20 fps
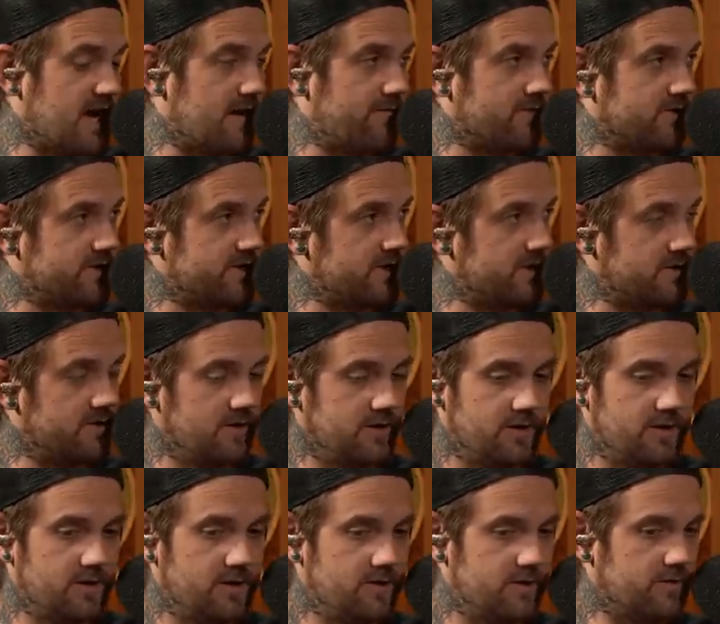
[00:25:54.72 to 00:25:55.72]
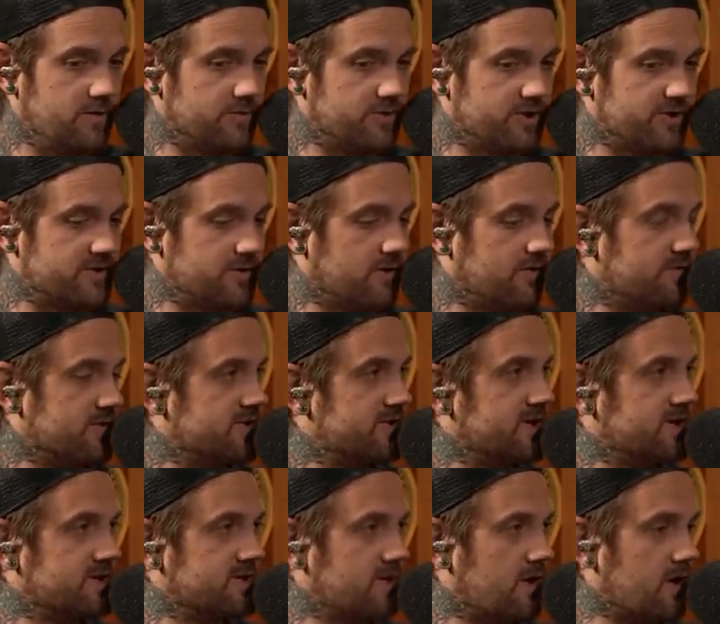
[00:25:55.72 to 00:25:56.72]
averaging, you know, just over
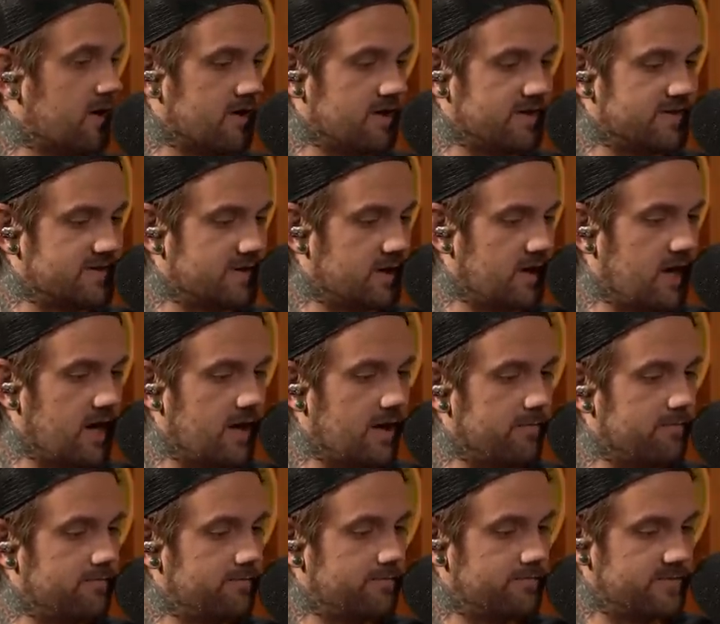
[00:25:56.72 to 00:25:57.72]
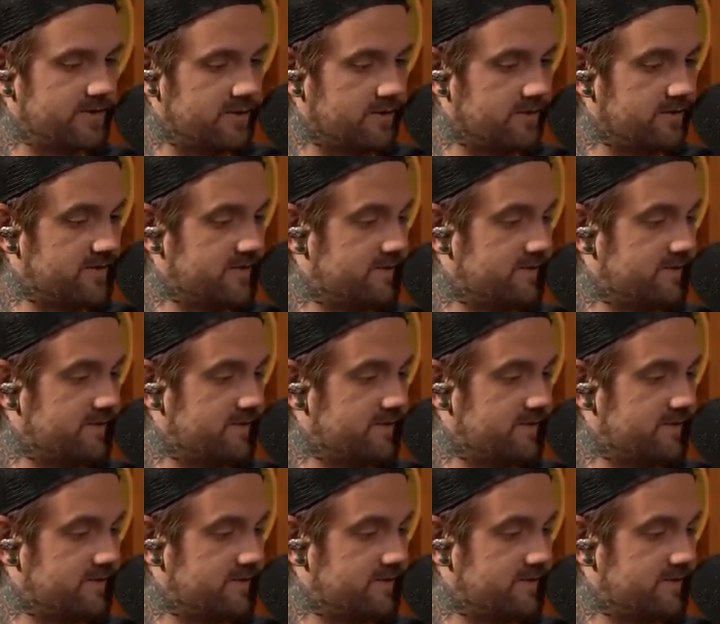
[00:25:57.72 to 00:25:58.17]
6 targets a game. So